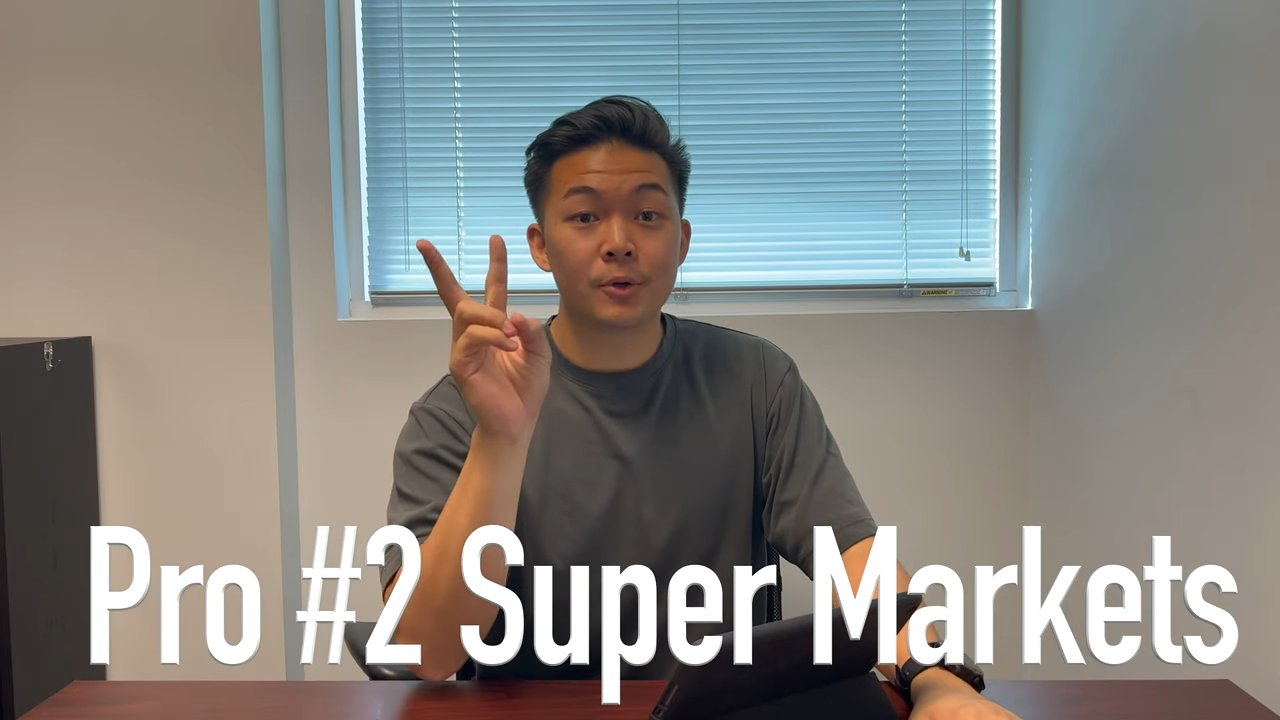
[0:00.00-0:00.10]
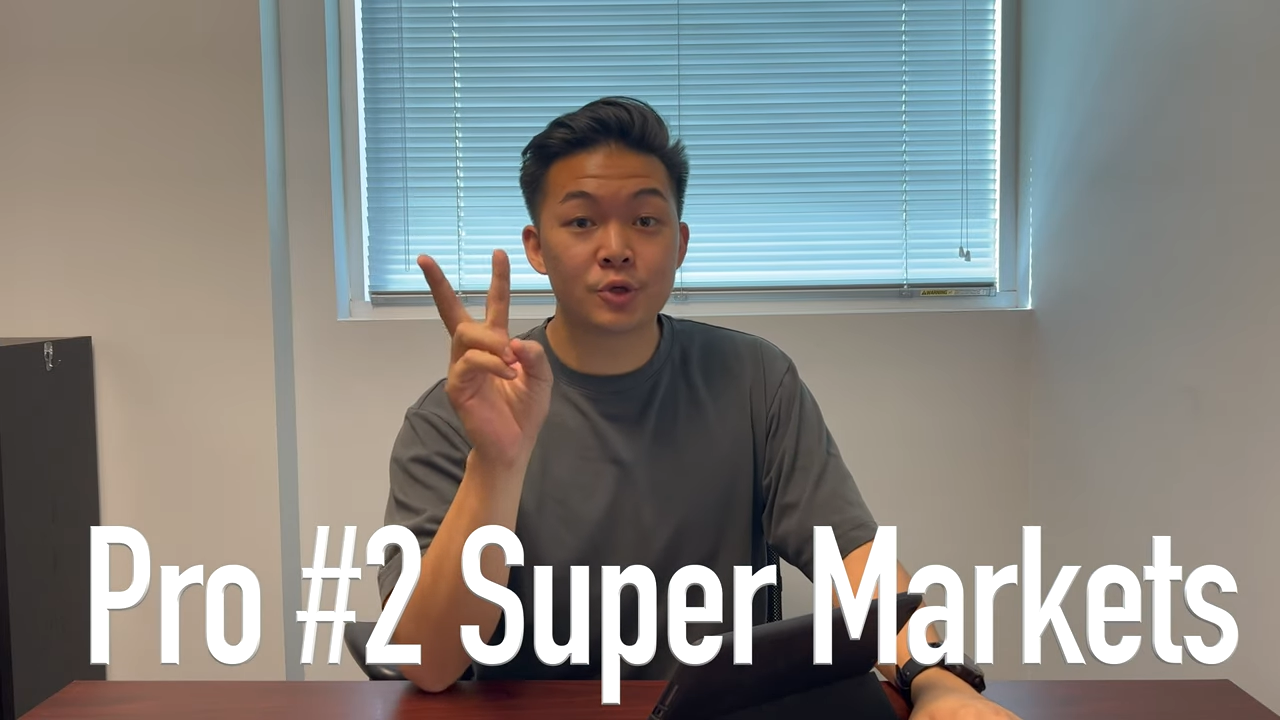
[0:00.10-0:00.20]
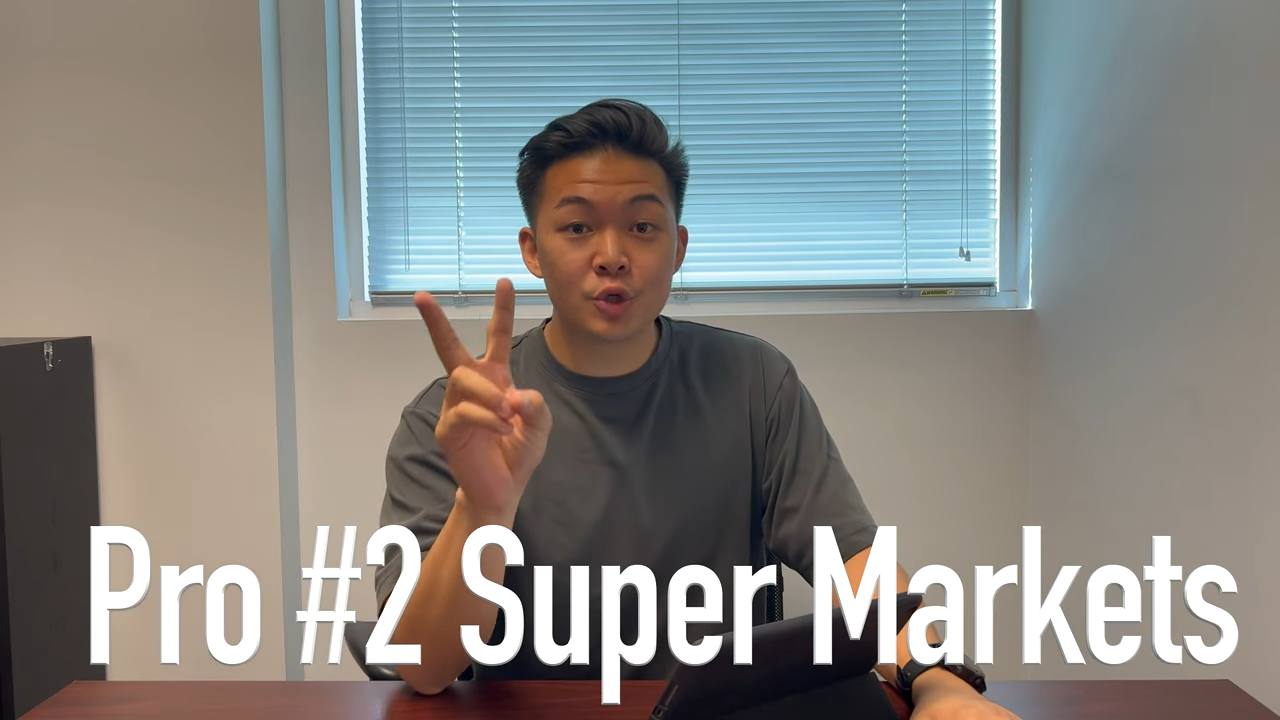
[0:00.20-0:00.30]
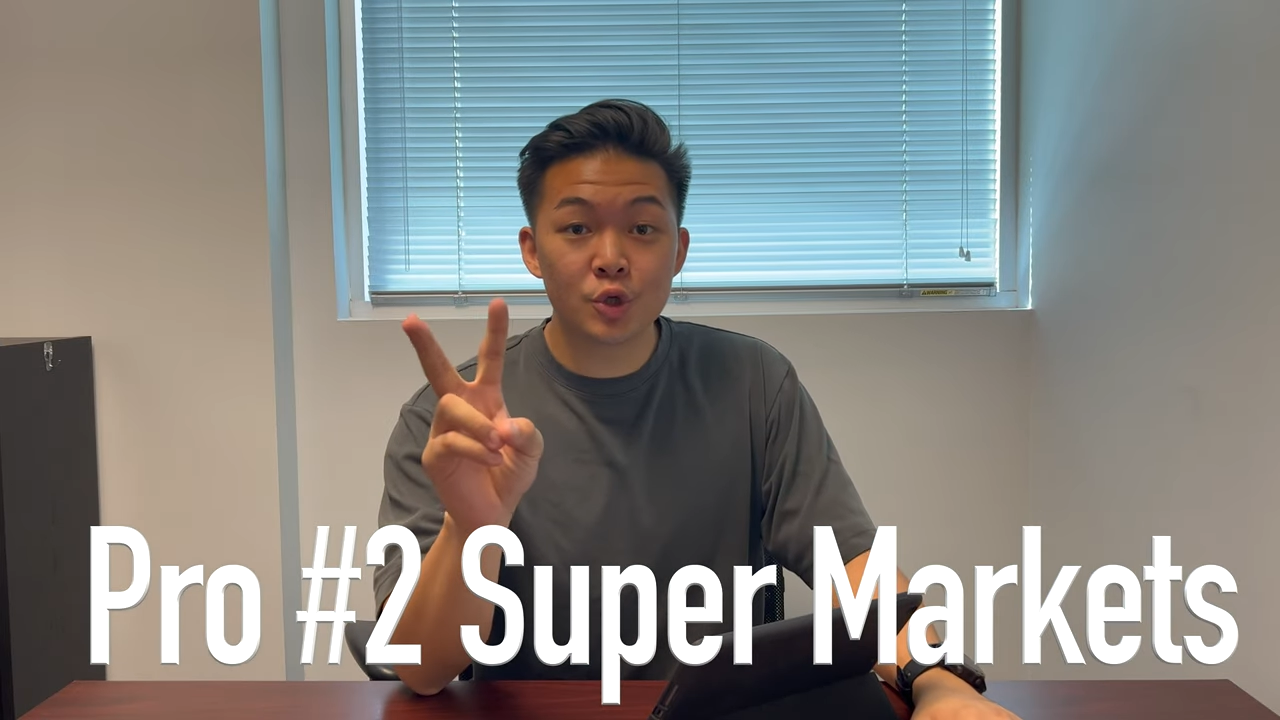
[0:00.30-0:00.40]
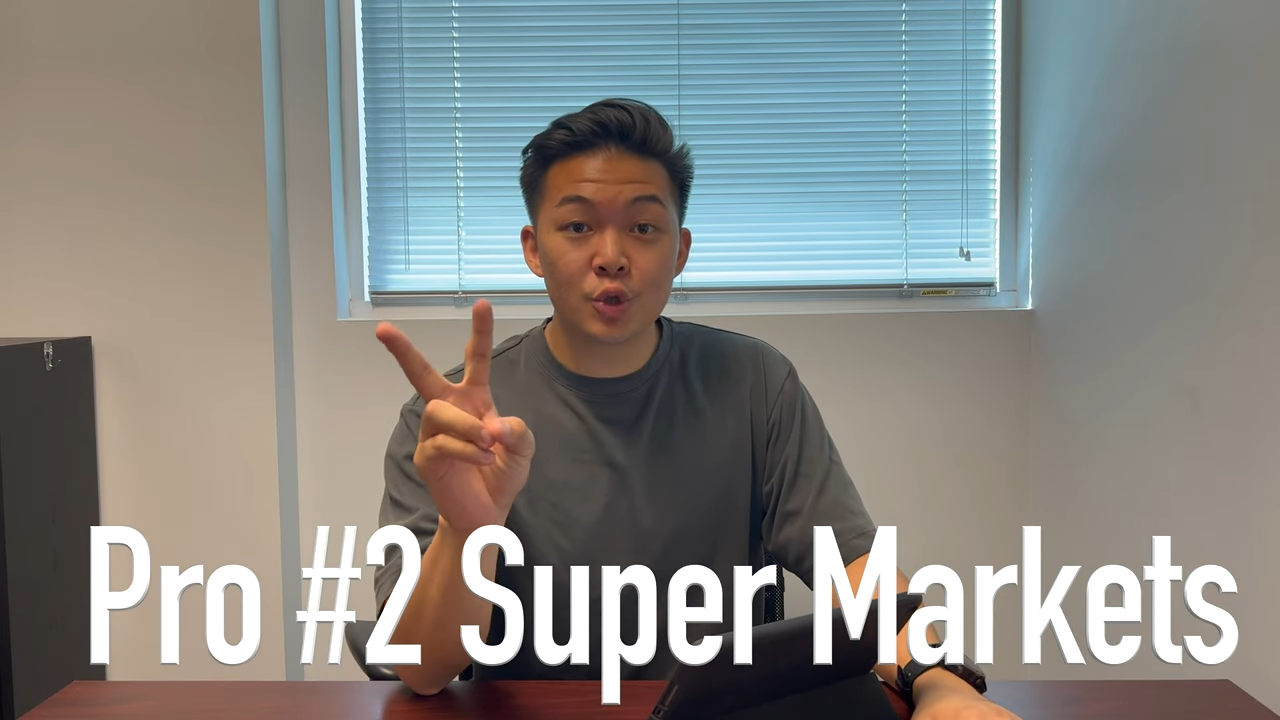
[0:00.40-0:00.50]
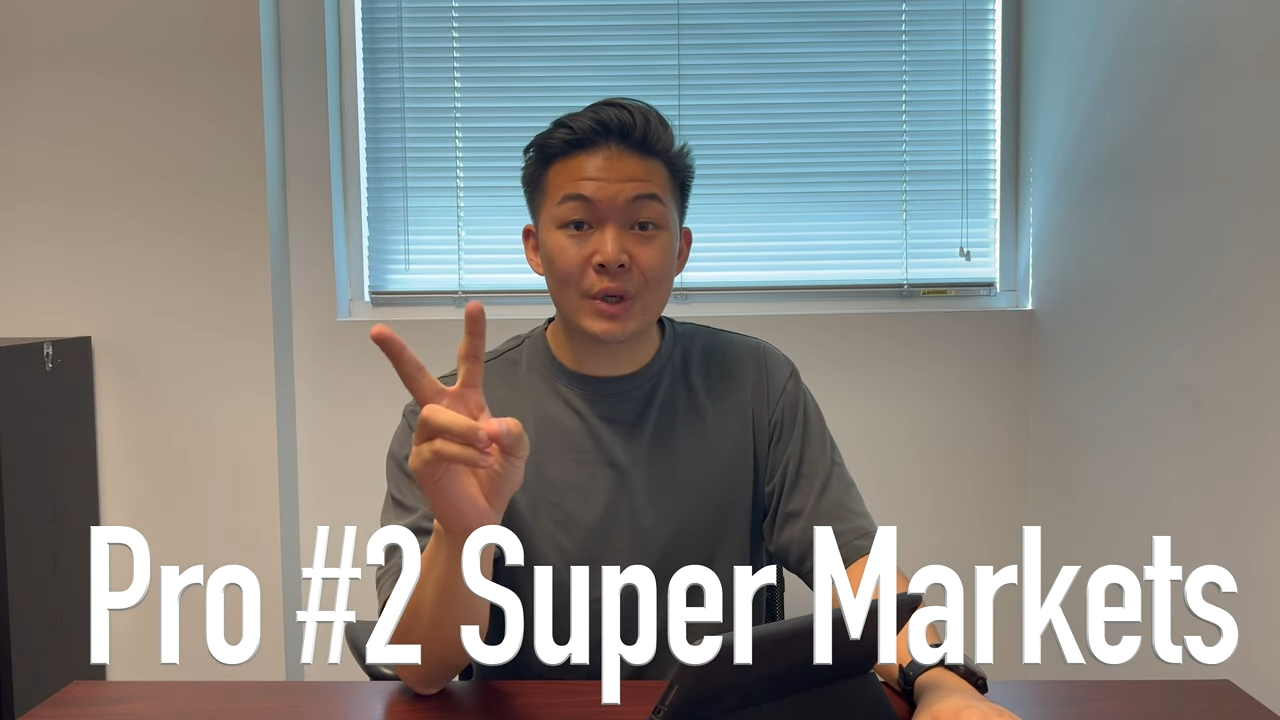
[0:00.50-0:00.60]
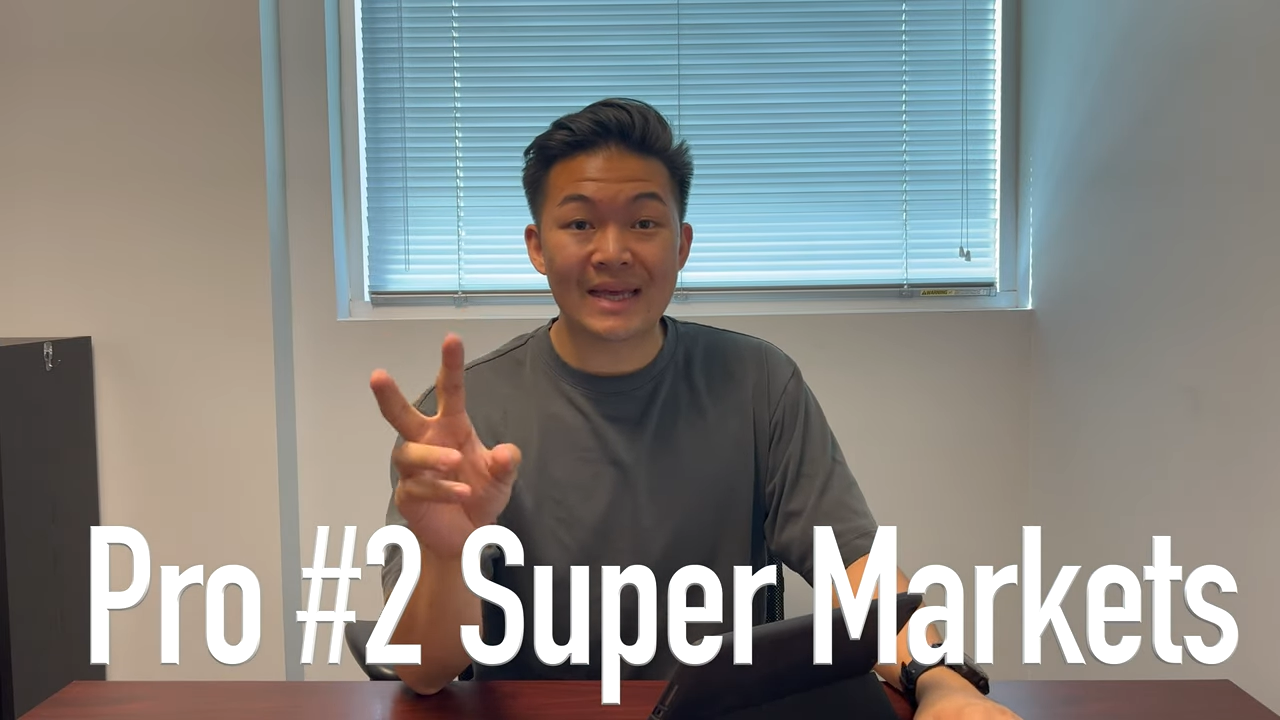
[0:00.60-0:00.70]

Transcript: two